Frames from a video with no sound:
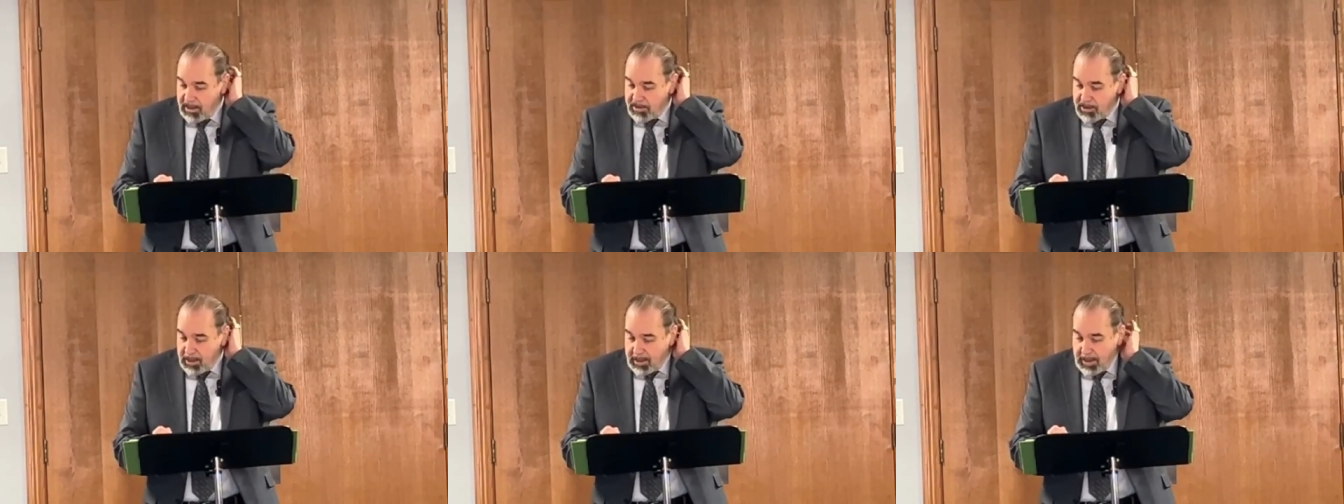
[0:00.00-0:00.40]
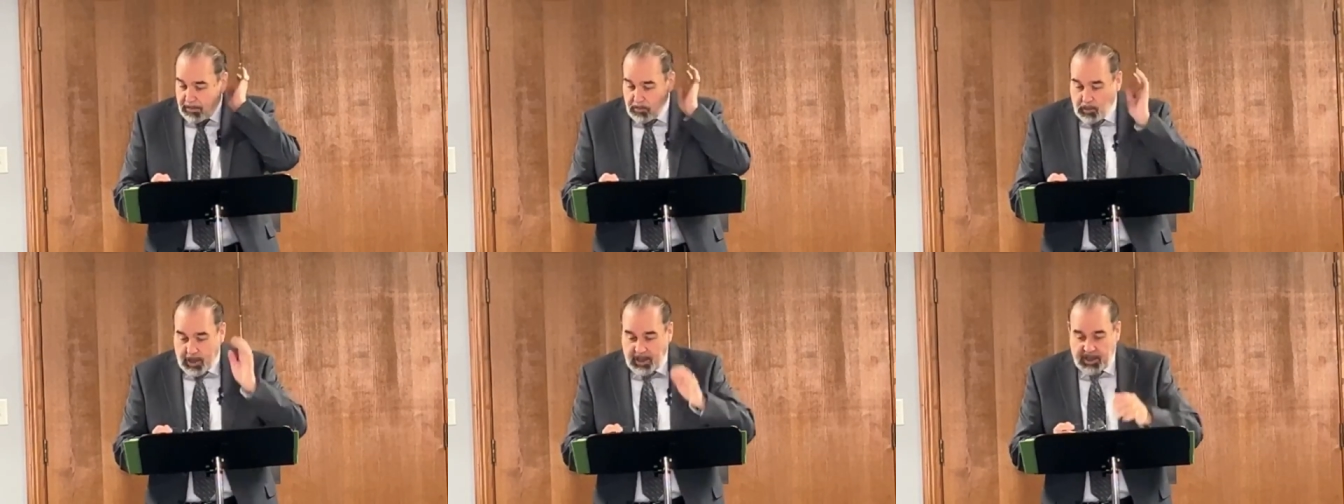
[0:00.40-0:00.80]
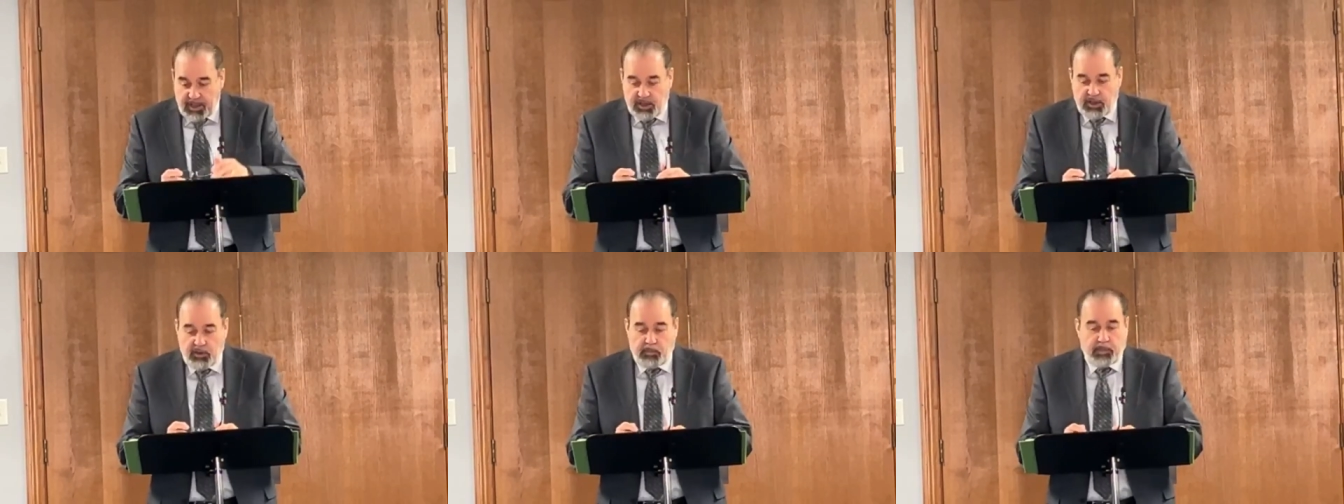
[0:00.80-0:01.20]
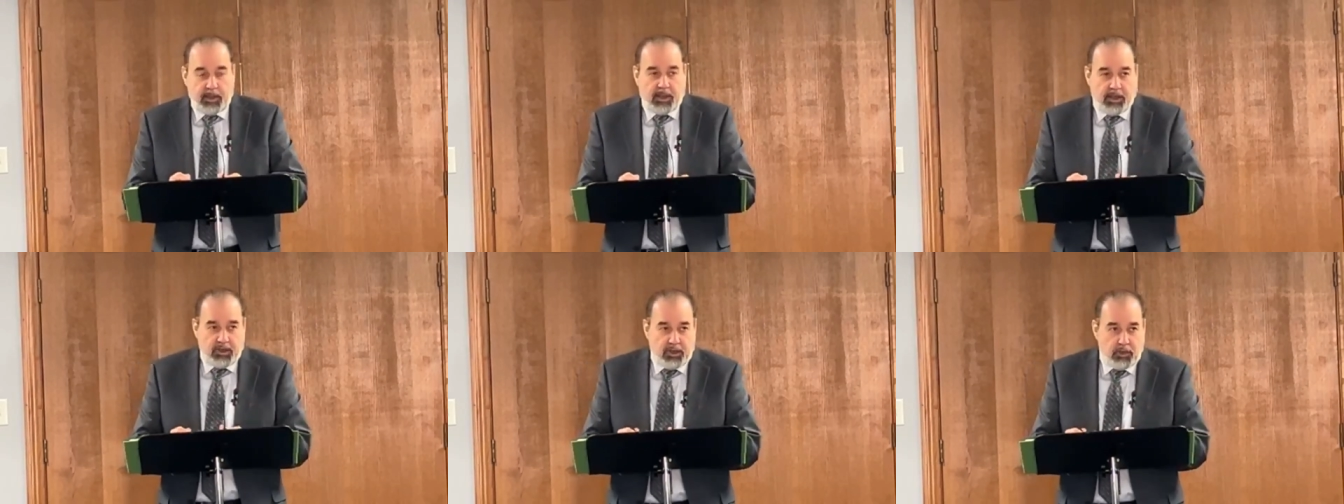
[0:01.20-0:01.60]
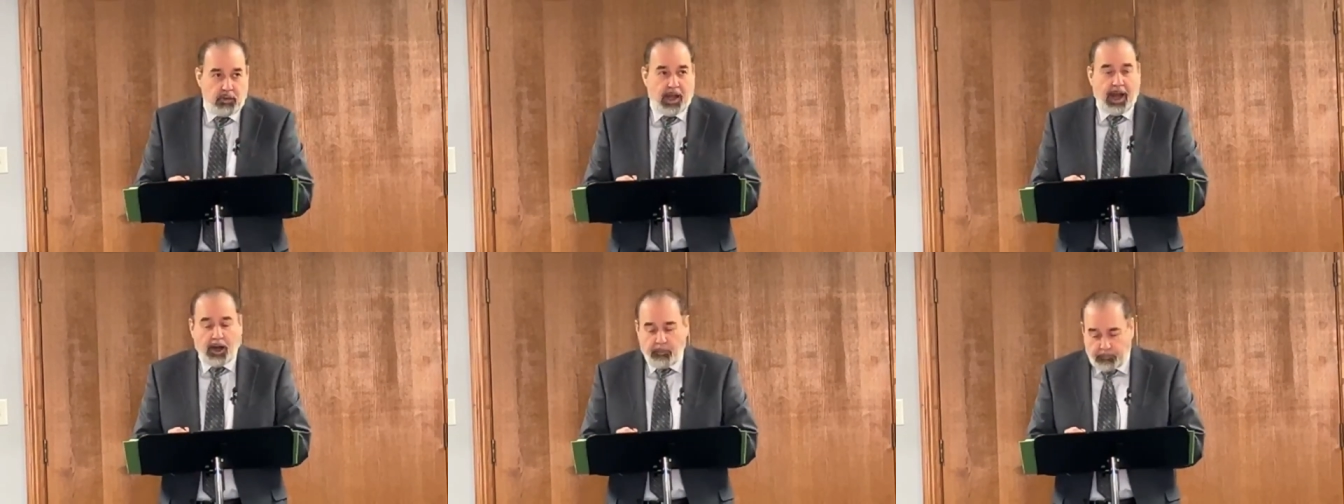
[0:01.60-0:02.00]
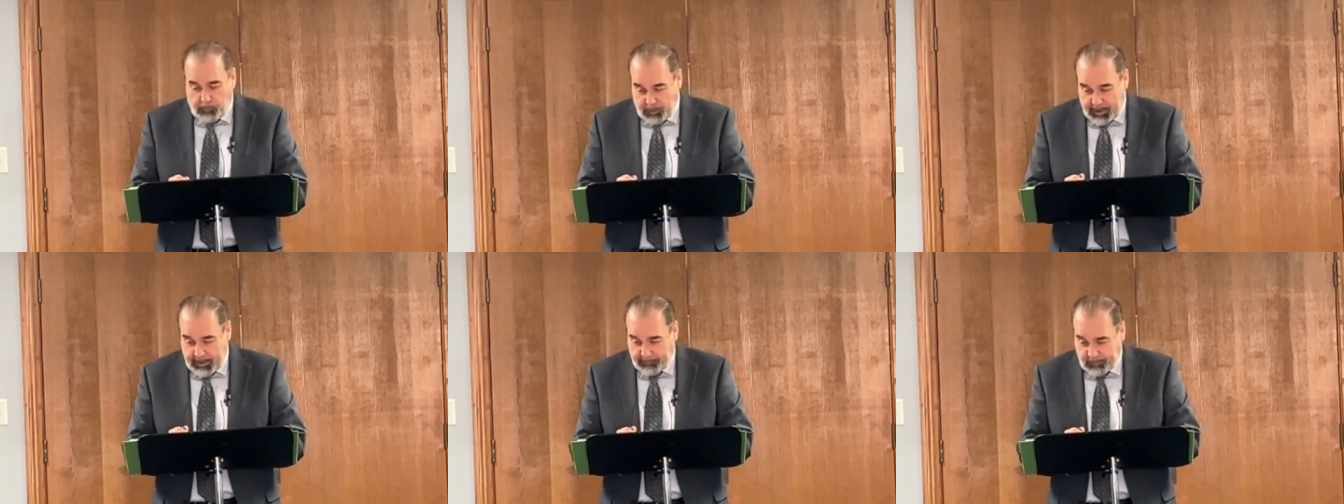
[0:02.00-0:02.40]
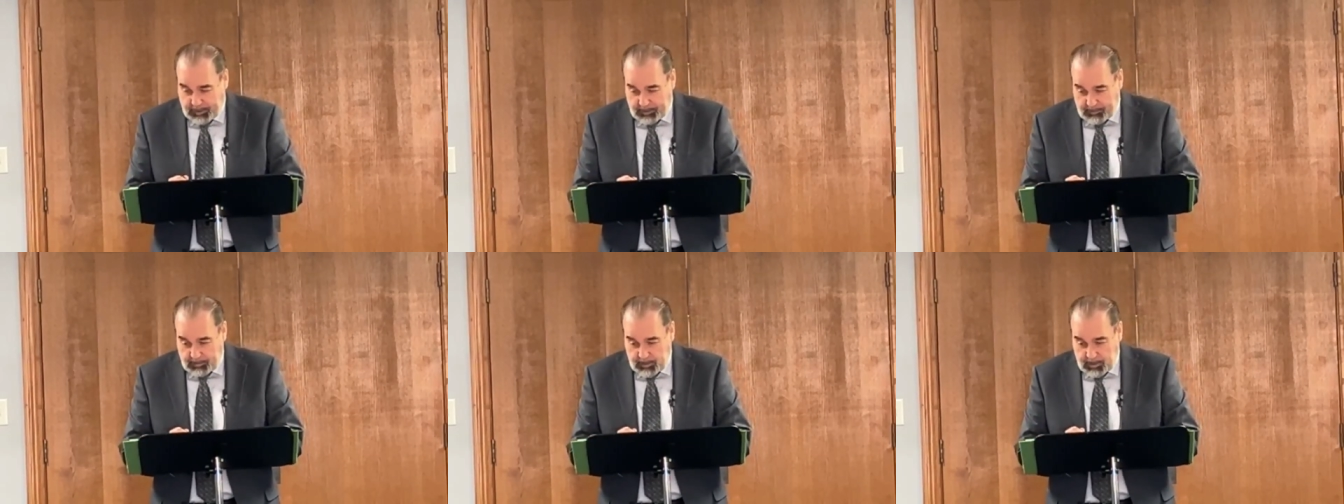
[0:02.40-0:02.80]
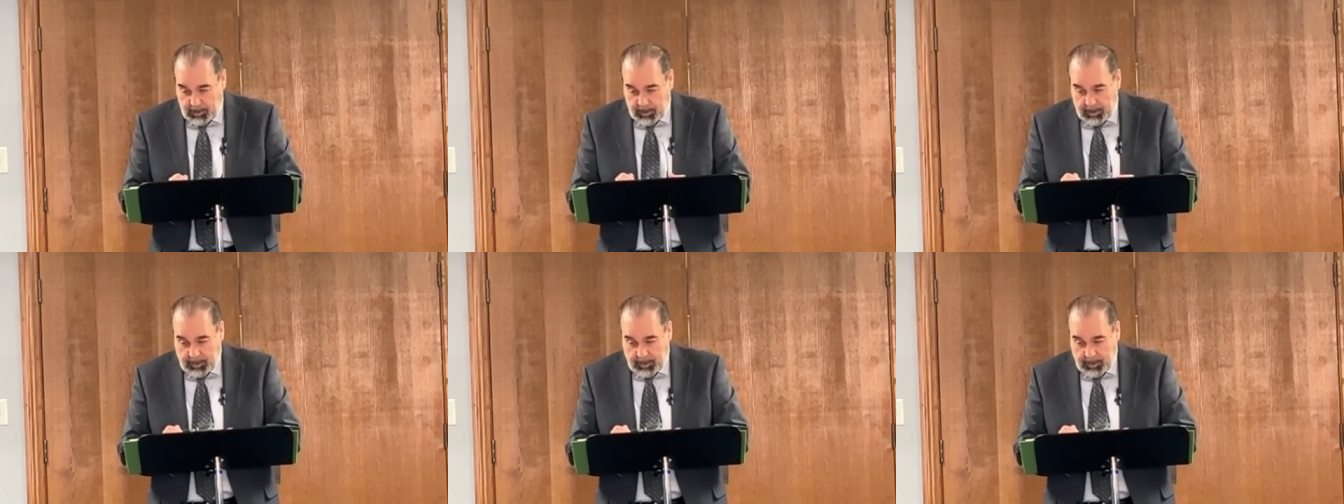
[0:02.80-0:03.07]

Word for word: He's saying, I'm writing to you because you are forgiven.